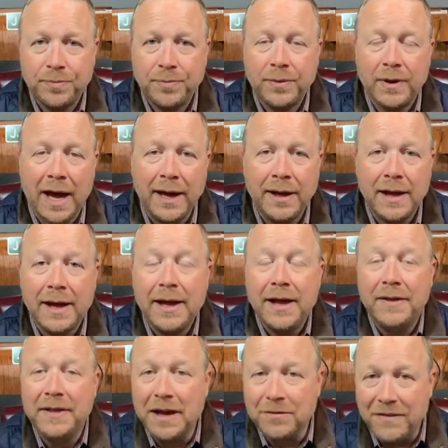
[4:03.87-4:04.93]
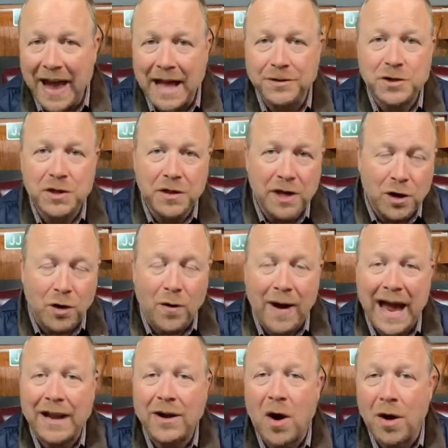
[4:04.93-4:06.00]
Okay. The advance and the
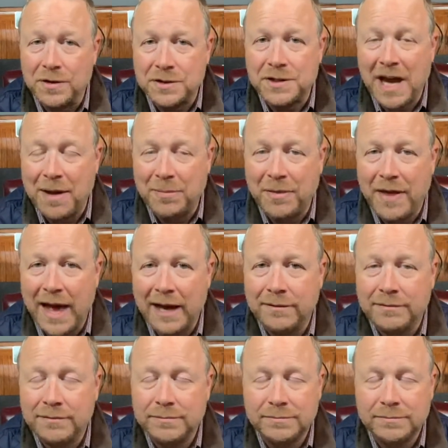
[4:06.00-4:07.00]
grant are the same thing.